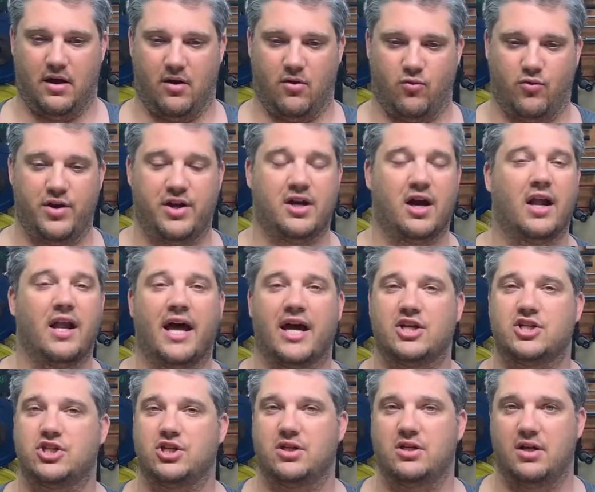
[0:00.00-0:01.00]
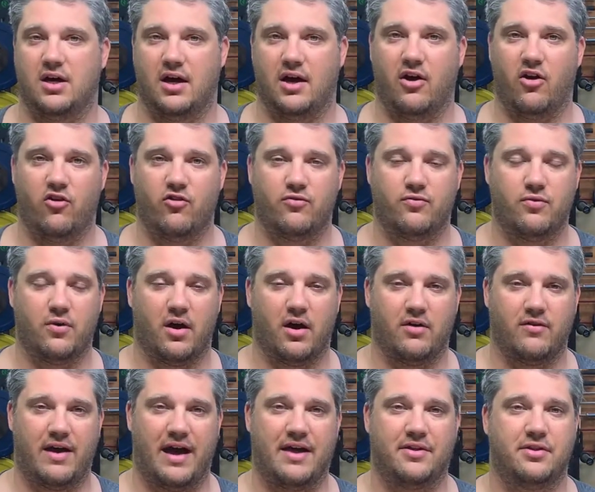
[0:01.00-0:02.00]
recollection of
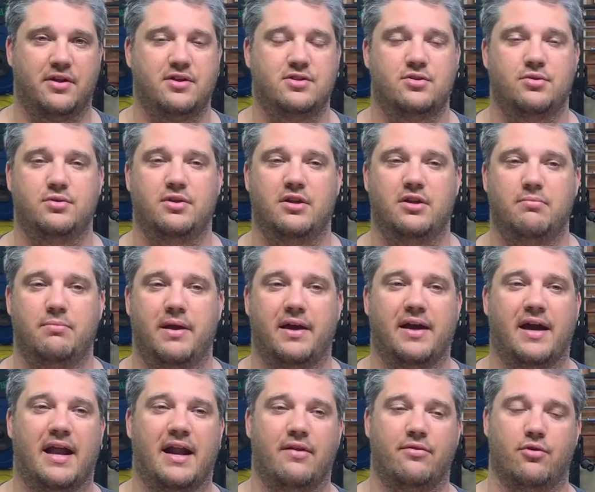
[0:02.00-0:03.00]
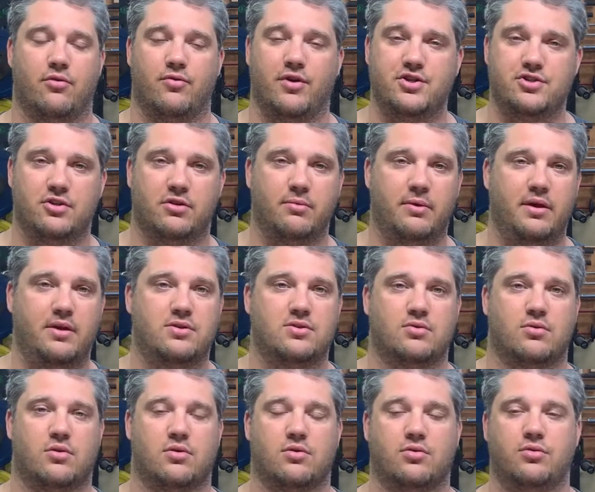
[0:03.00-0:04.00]
athletes who didn't make out of the regional meets
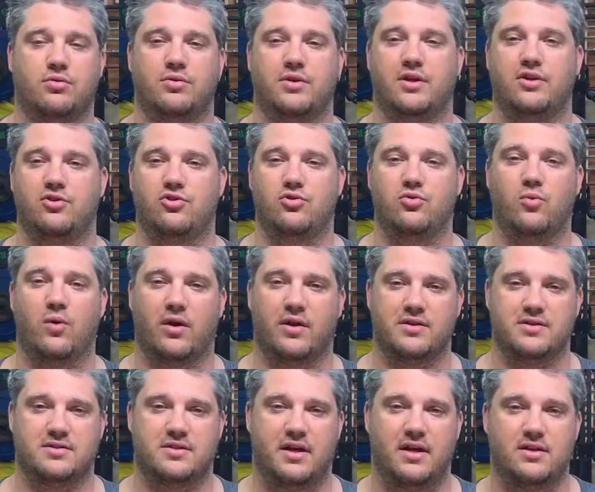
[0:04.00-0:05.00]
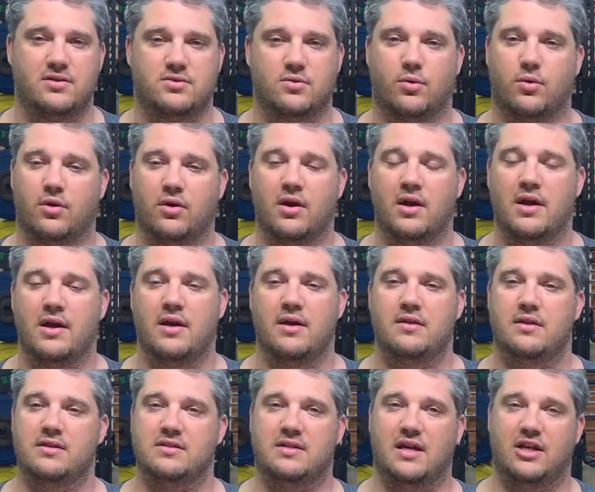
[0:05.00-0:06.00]
or who didn't do well at states or the
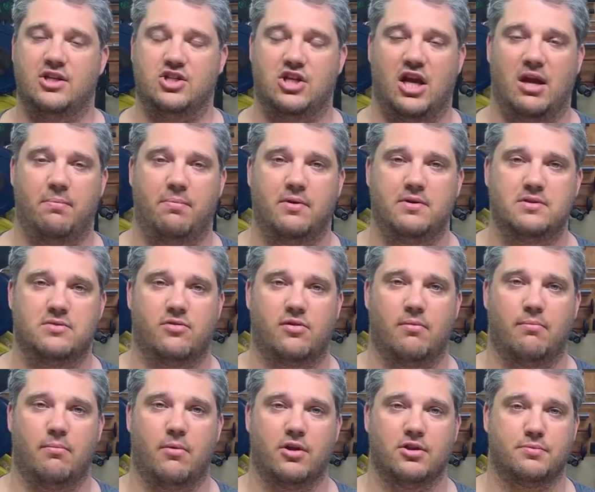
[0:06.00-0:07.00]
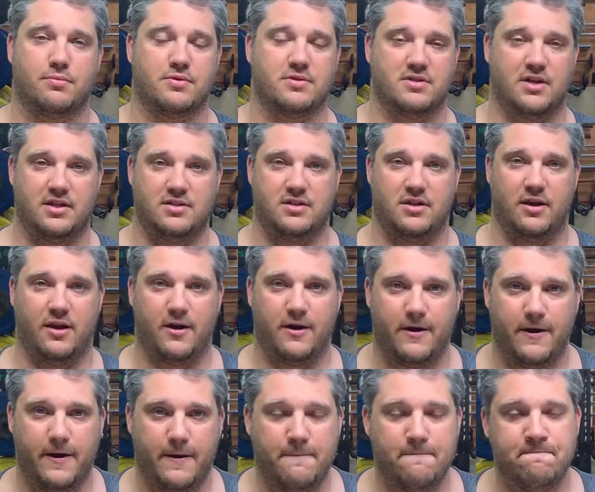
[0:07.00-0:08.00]
state champions from multiple states in the
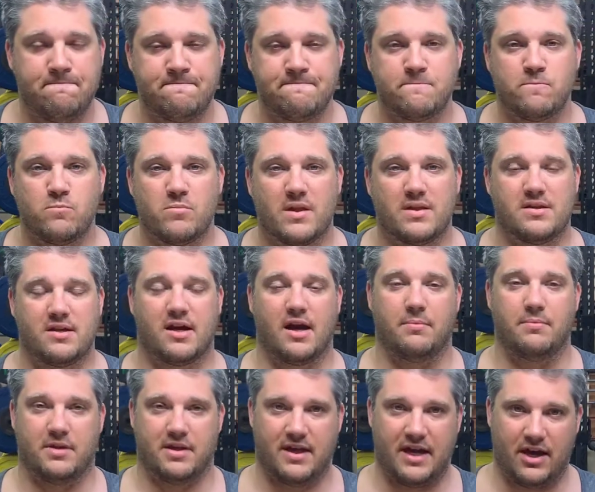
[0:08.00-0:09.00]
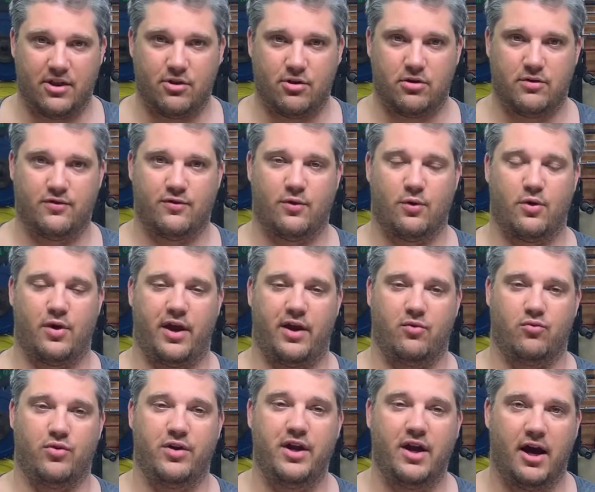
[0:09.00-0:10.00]
area to come together for a
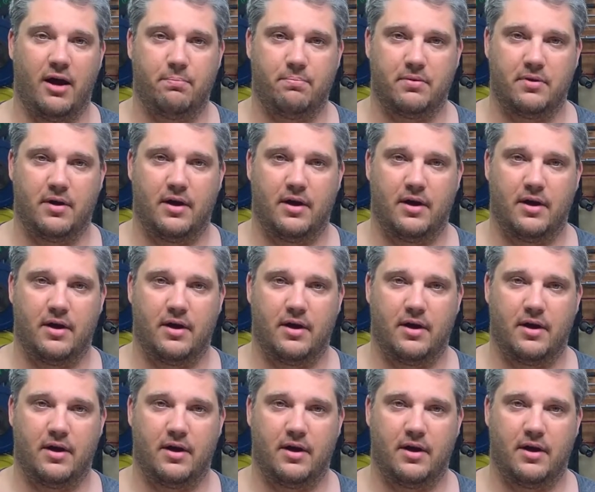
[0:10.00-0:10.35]
re-up